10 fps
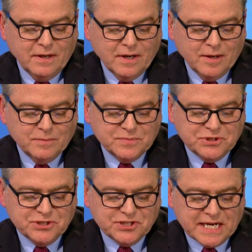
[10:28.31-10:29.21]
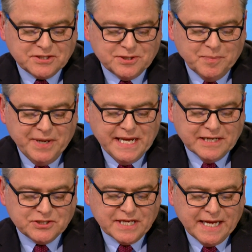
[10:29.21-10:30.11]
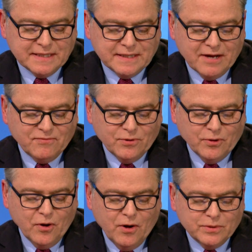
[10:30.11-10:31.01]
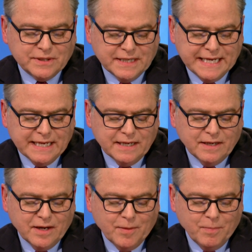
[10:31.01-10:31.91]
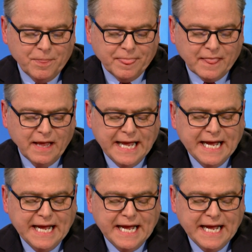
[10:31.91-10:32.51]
Um, she checks the PSA level only. Um, mm -hmm.